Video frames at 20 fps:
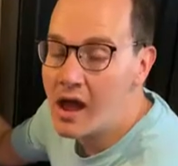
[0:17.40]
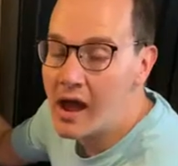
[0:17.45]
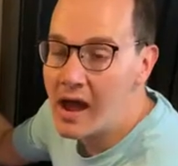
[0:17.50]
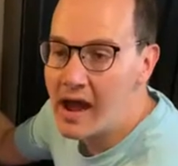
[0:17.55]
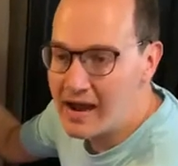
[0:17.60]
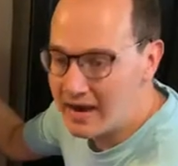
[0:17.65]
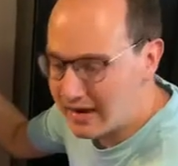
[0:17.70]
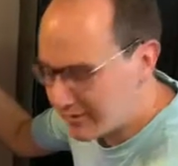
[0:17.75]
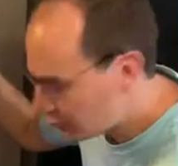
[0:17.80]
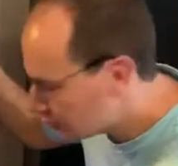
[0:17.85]

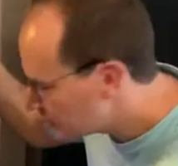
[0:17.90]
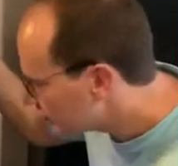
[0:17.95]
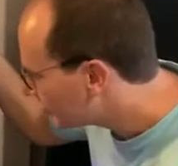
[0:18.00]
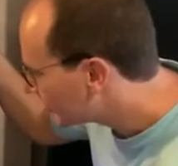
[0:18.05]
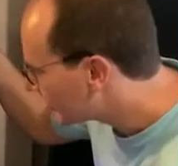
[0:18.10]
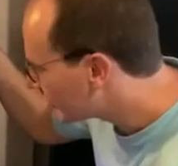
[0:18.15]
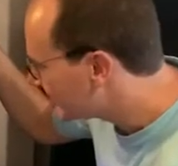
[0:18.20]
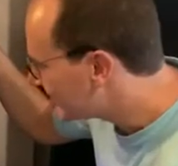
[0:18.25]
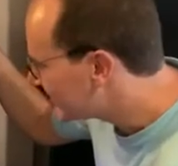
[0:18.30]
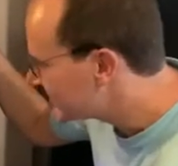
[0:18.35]
I would
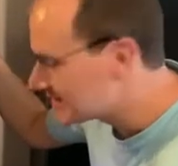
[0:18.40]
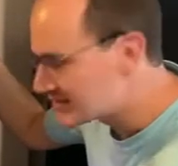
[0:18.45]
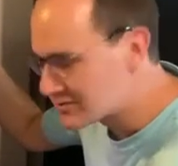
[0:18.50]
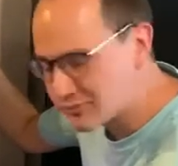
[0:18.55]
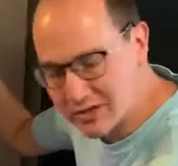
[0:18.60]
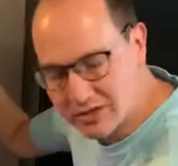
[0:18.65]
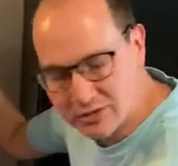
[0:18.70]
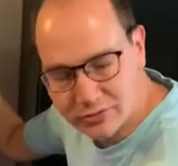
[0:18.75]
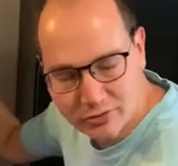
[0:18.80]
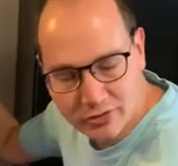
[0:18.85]
recommend this
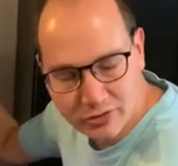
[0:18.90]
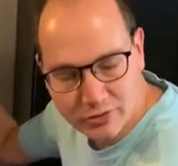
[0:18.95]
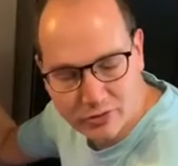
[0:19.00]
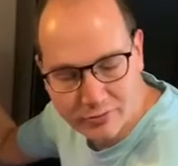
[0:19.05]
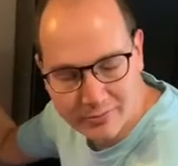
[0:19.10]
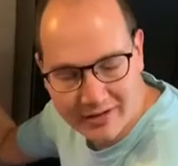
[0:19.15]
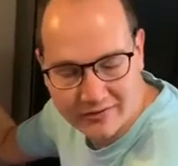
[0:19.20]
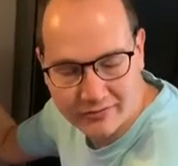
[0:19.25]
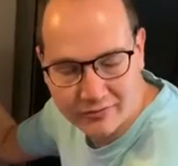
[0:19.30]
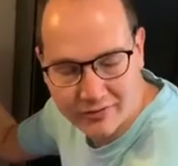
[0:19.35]
wine cooler to
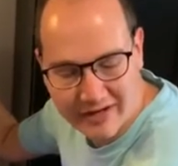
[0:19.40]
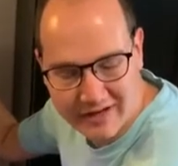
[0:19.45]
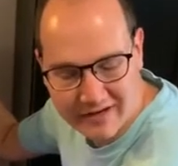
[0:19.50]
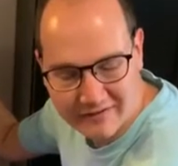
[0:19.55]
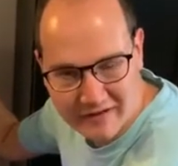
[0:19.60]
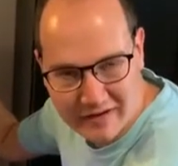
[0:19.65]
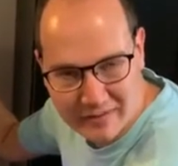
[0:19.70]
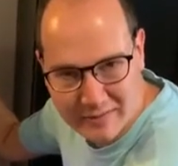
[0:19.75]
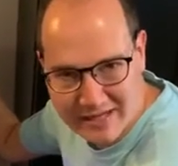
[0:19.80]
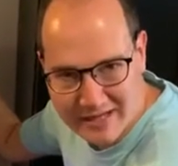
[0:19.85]
my friend and
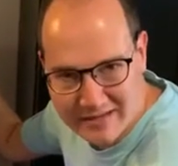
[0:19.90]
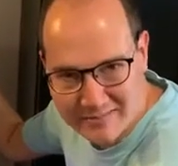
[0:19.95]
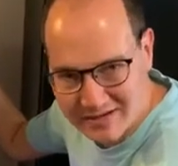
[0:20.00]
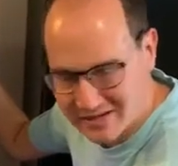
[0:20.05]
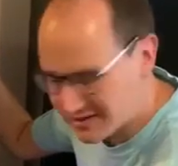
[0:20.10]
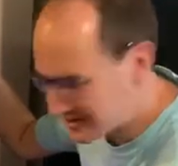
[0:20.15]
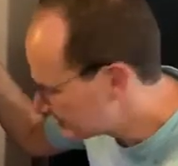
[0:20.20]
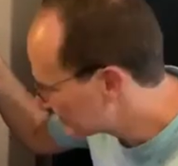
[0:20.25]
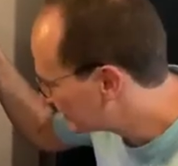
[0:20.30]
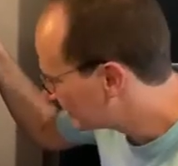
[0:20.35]
family
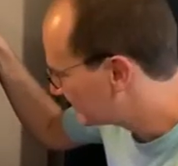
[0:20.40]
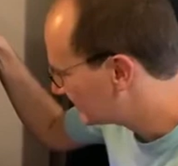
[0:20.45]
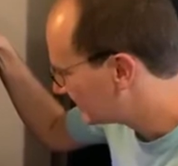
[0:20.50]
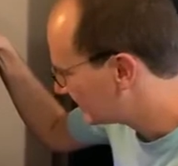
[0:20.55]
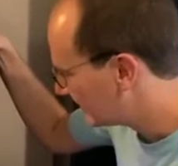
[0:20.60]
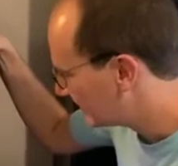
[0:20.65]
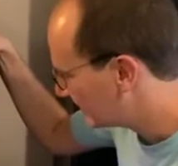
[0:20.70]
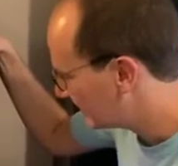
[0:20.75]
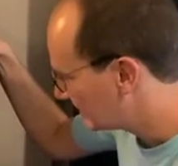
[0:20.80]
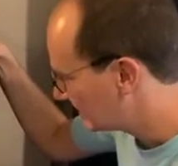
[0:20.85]
because
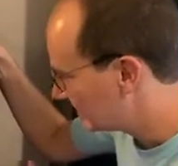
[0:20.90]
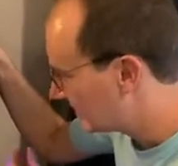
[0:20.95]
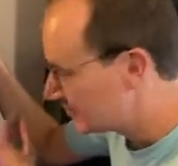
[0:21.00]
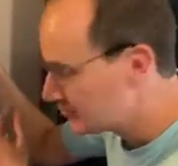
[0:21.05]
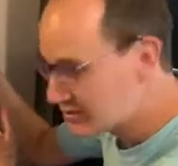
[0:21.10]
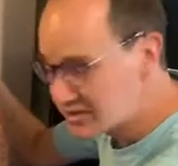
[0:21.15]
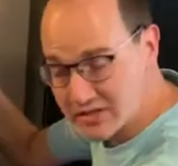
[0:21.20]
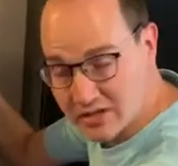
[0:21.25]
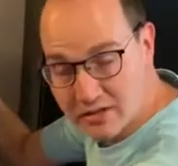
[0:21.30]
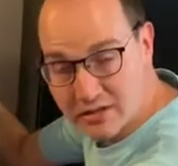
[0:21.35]
there
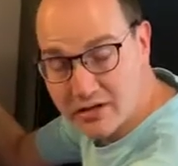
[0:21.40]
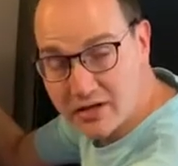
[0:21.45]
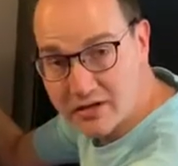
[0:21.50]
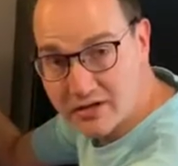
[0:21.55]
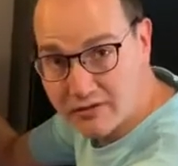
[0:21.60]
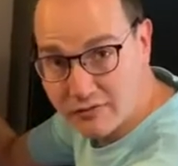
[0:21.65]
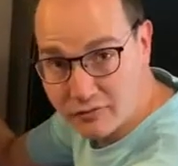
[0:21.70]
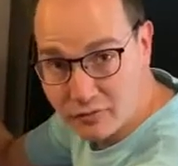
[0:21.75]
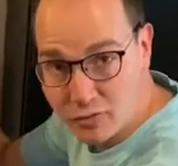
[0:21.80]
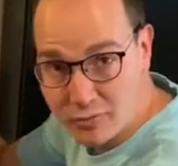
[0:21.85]
is a lot
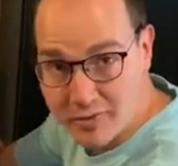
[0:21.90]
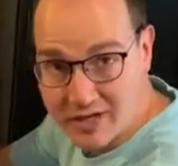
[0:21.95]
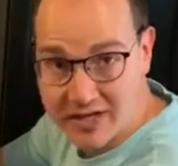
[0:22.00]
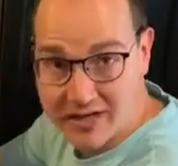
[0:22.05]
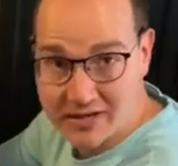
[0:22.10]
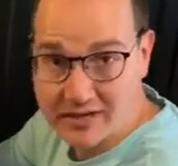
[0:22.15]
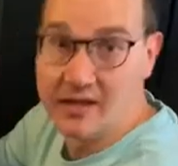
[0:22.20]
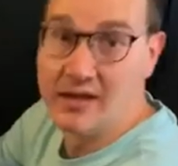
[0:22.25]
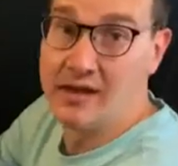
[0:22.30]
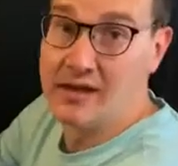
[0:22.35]
of room in
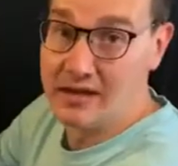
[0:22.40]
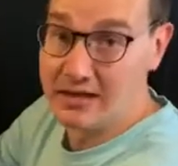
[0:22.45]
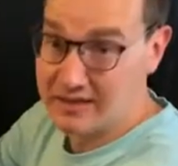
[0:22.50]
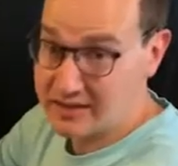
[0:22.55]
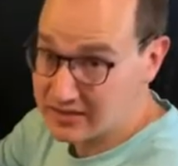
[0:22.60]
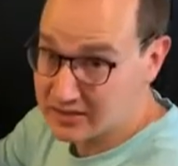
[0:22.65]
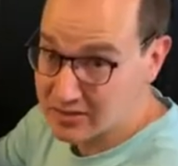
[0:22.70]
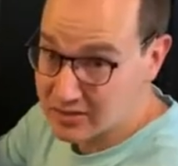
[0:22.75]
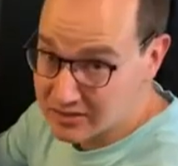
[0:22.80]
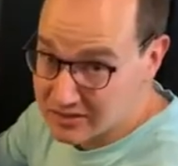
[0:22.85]
it. It
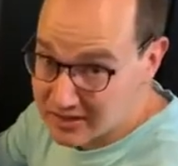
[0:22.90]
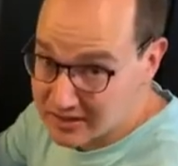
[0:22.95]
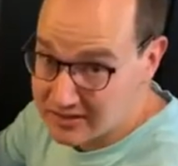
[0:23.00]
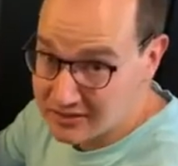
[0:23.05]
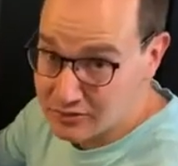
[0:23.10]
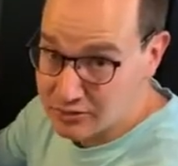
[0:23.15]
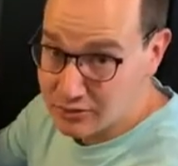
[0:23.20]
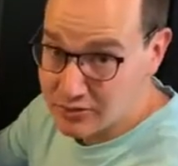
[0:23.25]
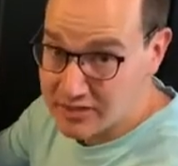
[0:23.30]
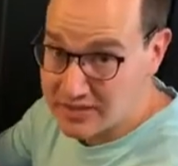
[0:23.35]
can contain
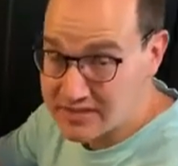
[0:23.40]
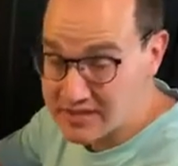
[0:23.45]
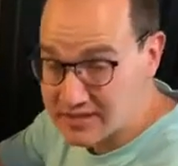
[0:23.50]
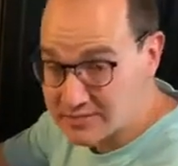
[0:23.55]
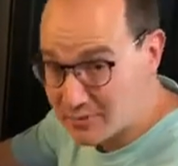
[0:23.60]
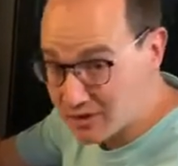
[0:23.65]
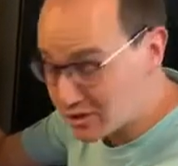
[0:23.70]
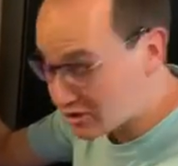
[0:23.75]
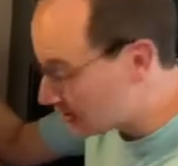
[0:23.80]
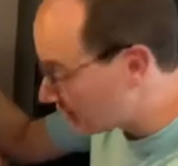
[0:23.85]
36
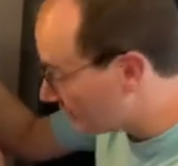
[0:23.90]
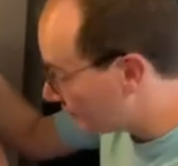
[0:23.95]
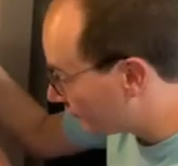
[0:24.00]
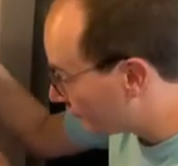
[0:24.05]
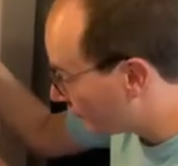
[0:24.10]
bottle of